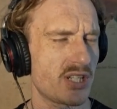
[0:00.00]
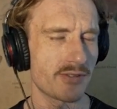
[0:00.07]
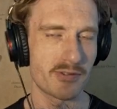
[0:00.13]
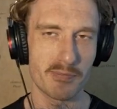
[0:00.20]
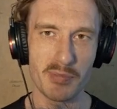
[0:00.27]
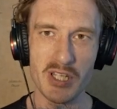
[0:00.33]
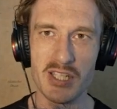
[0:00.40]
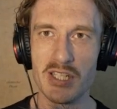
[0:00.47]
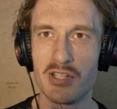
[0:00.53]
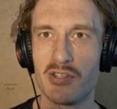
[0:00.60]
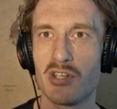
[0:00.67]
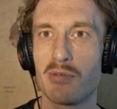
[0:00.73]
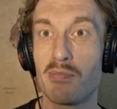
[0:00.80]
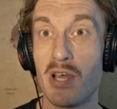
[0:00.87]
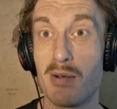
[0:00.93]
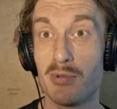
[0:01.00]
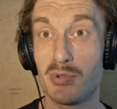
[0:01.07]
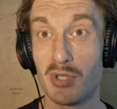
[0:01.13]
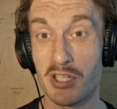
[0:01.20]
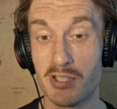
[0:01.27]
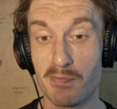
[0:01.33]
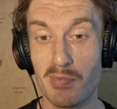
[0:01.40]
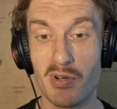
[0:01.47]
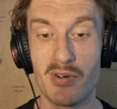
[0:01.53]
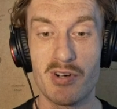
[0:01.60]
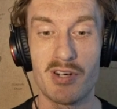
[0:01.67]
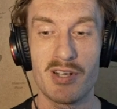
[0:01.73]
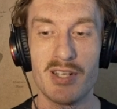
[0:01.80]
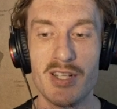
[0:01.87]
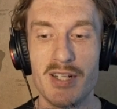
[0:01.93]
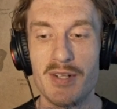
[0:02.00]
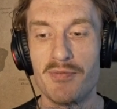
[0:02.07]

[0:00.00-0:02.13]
of a pity to not be able to explore